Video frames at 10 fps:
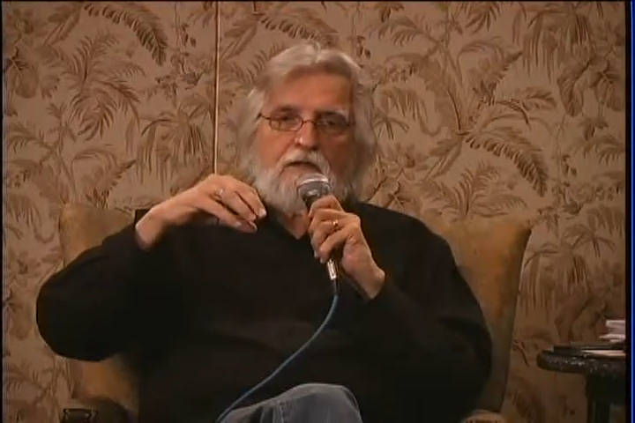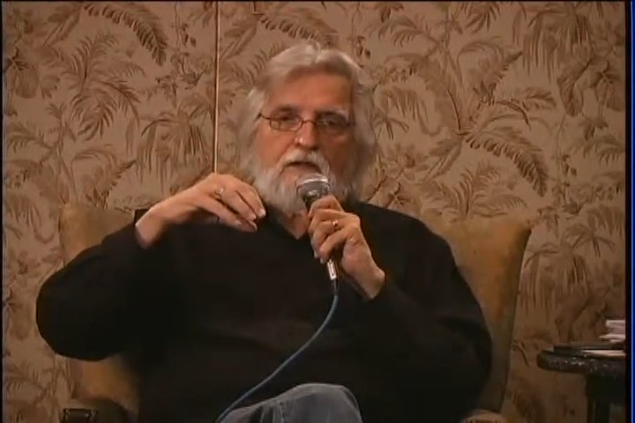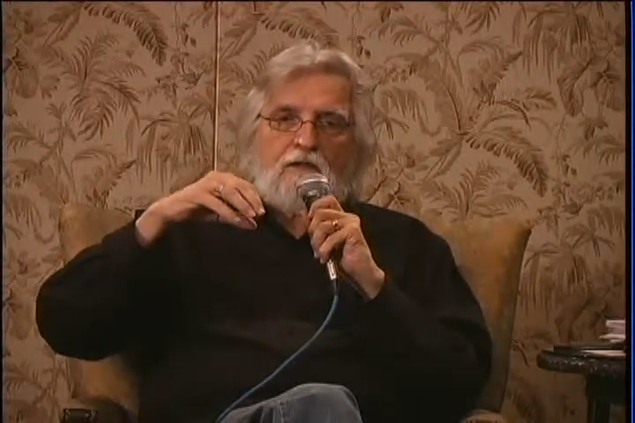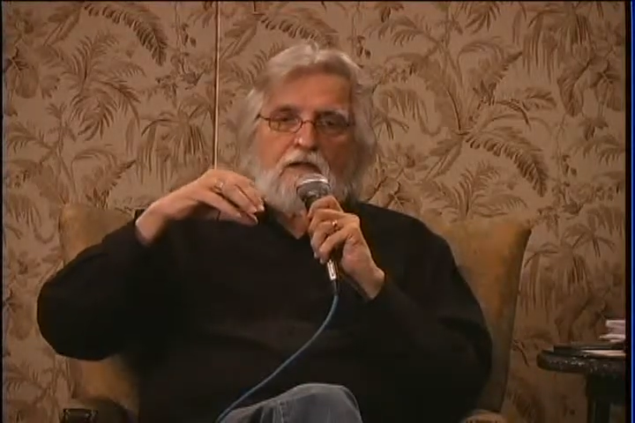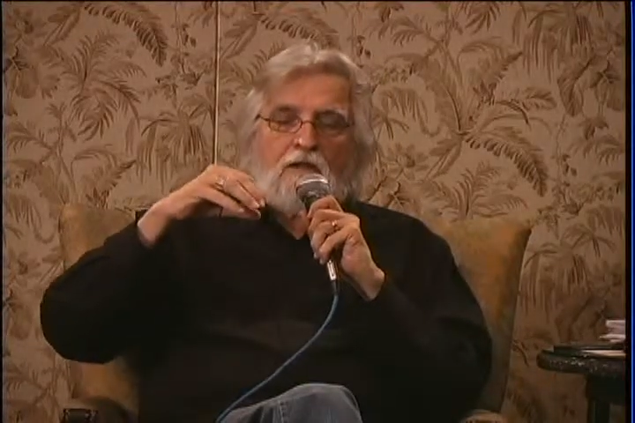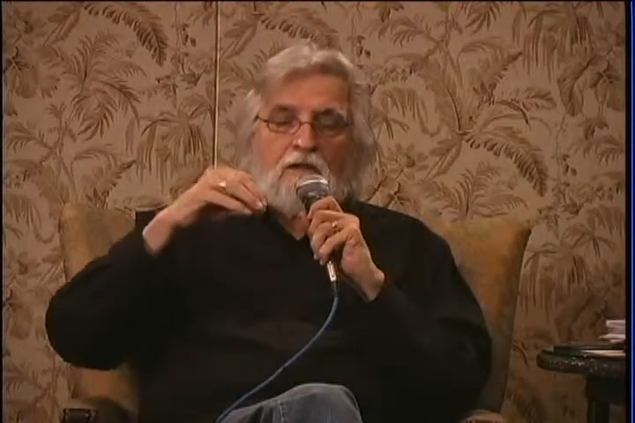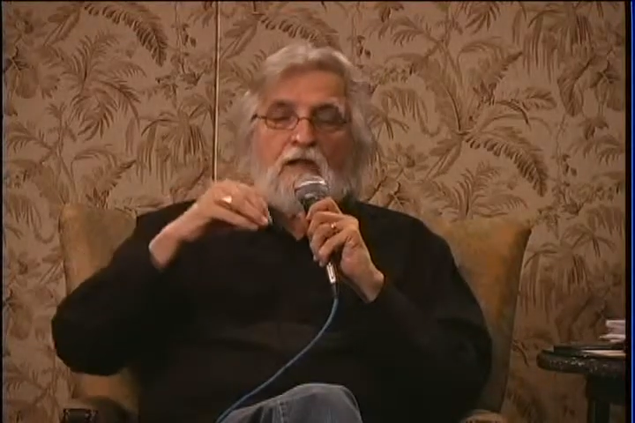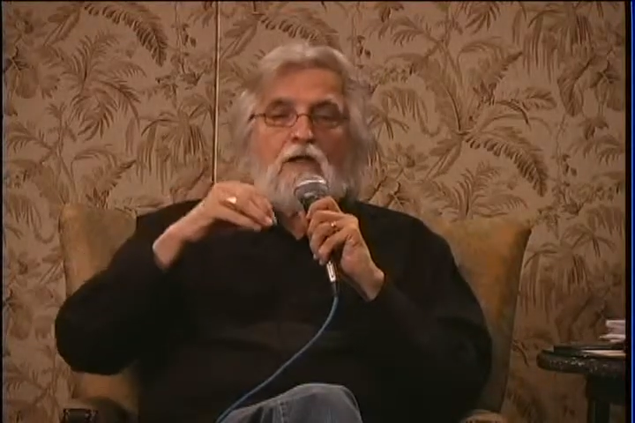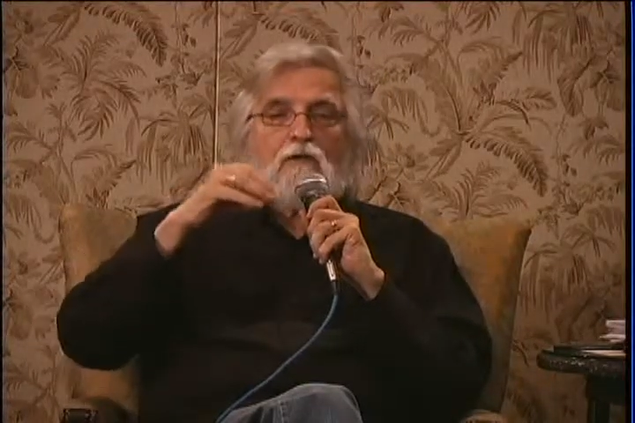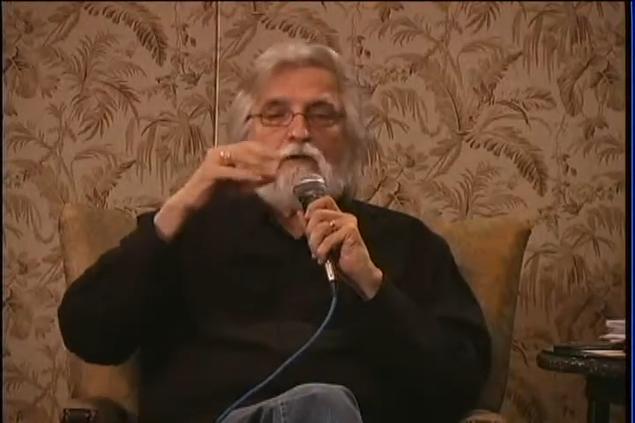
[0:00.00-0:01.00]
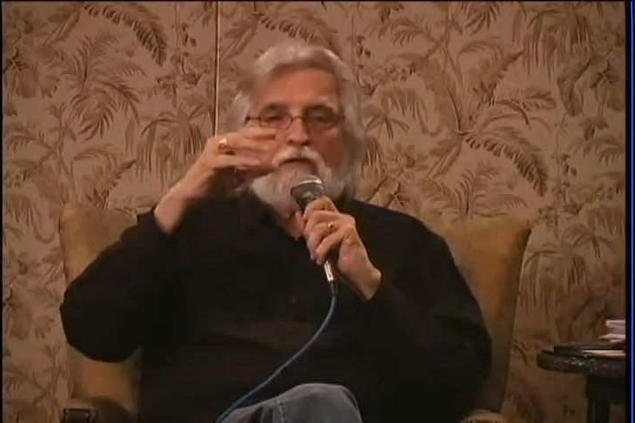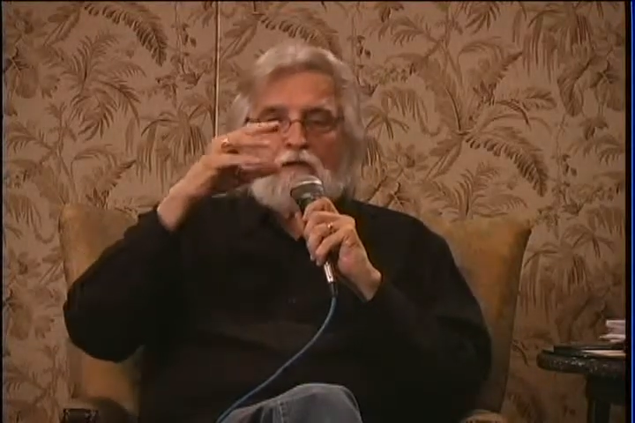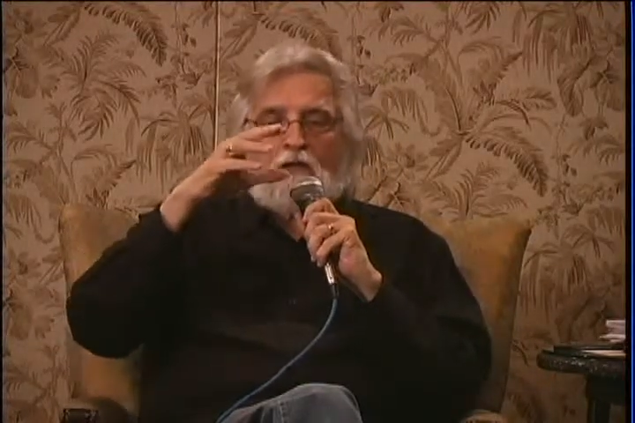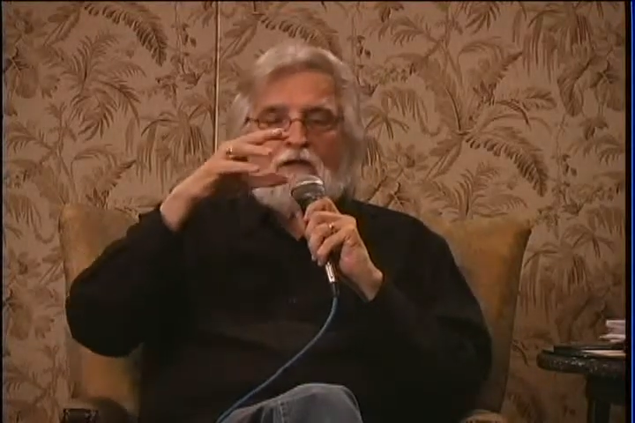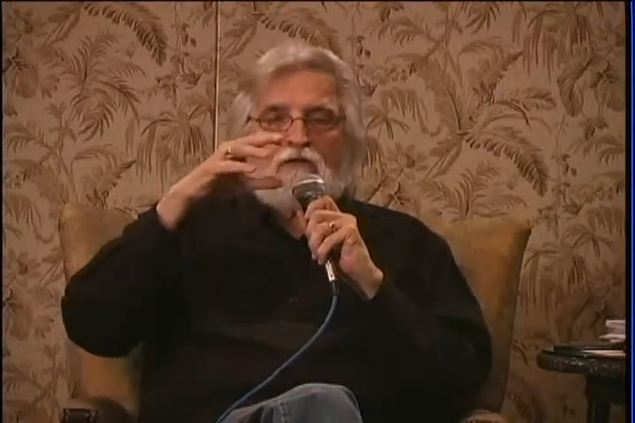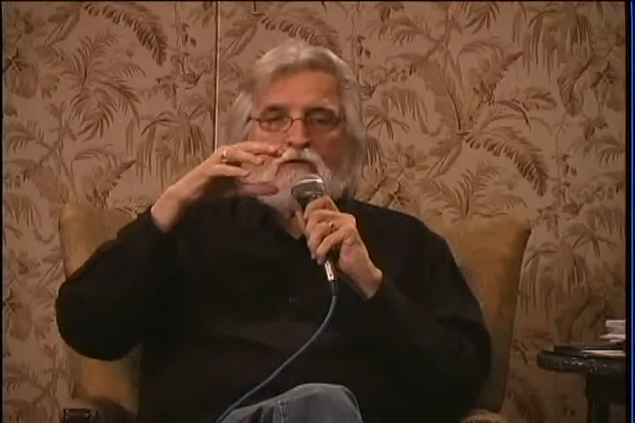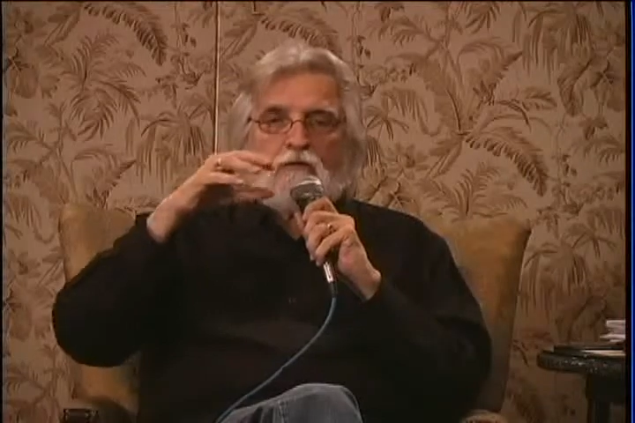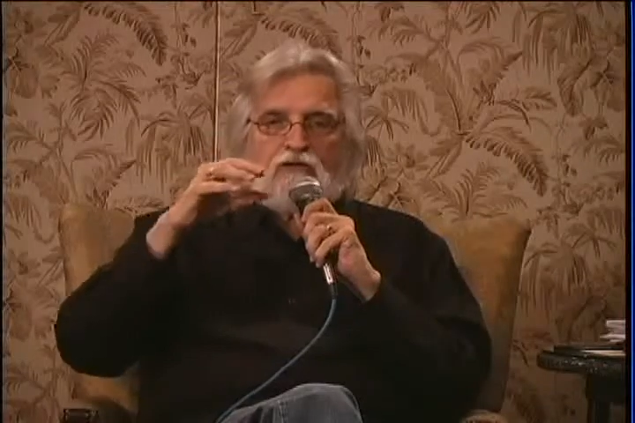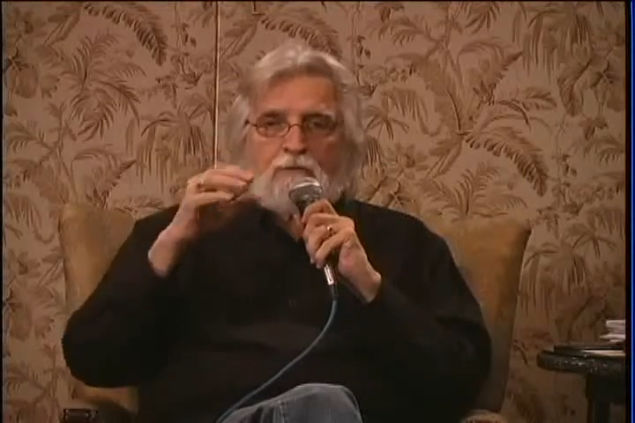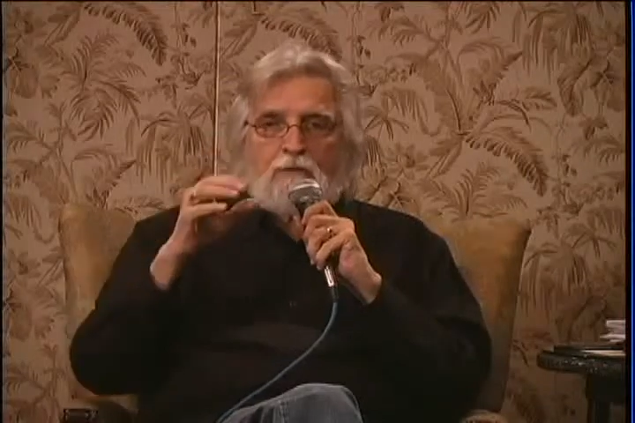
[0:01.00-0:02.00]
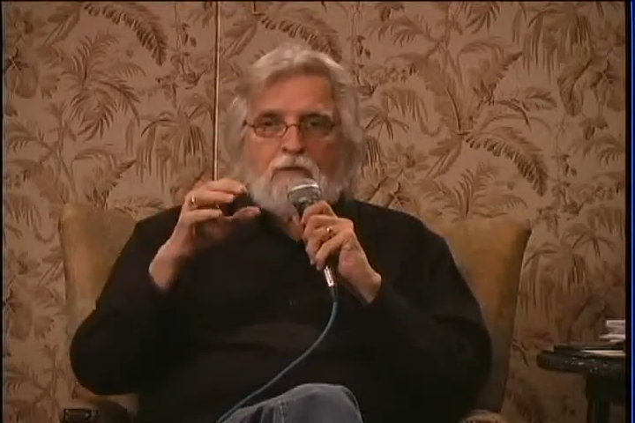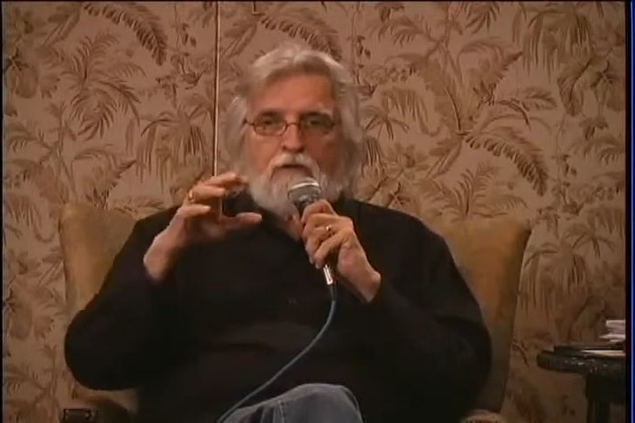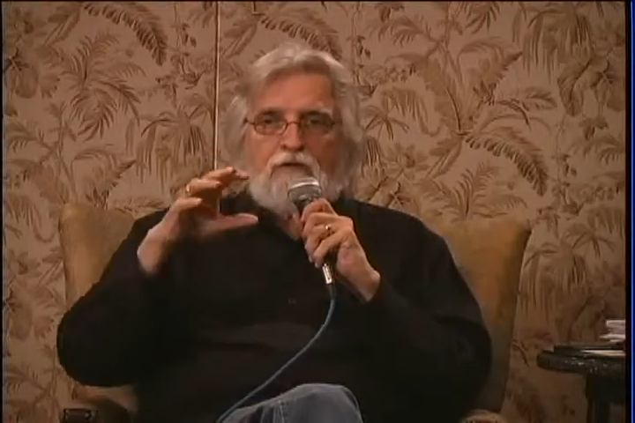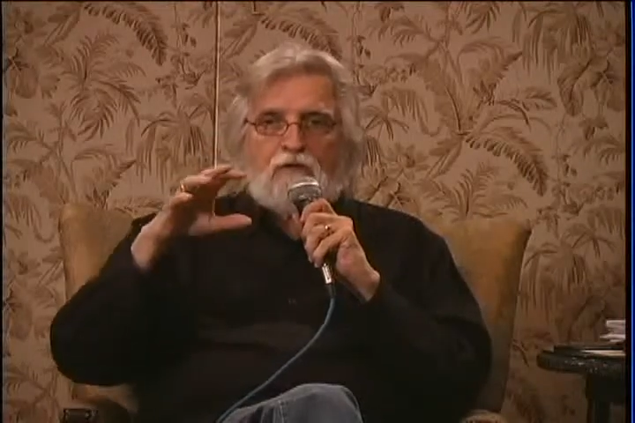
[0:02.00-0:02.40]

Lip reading: allow God to experience